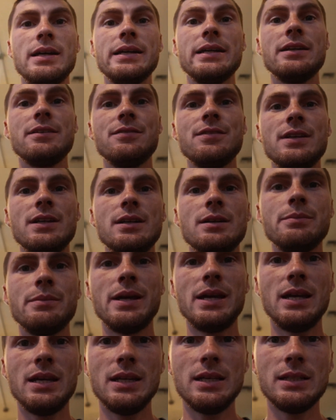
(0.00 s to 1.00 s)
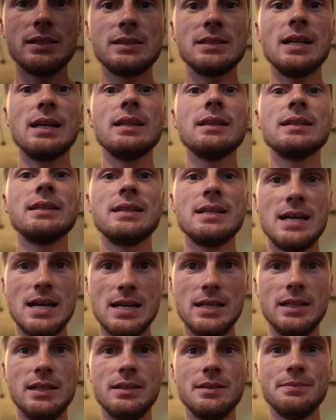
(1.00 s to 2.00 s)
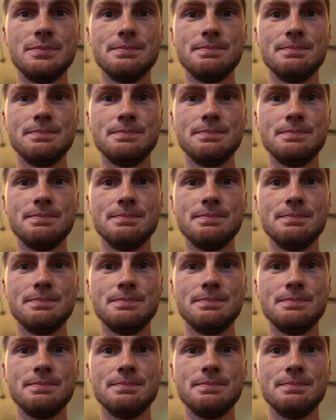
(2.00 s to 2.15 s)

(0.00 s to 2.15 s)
I give them a solid nine.